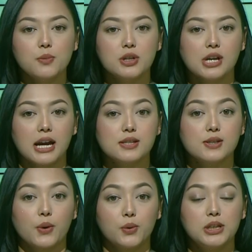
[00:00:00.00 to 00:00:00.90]
which has
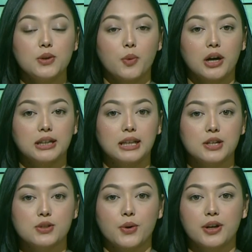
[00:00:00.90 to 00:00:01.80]
only one
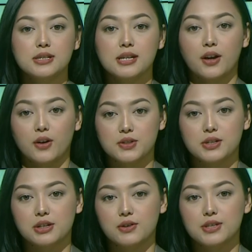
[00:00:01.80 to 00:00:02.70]
electorate
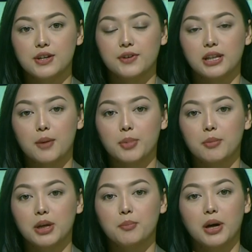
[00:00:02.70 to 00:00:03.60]
constituency for the
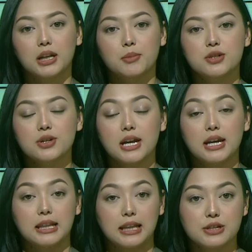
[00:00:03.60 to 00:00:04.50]
upcoming parliamentary
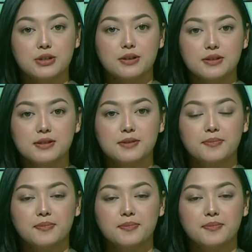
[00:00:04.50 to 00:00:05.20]
elections.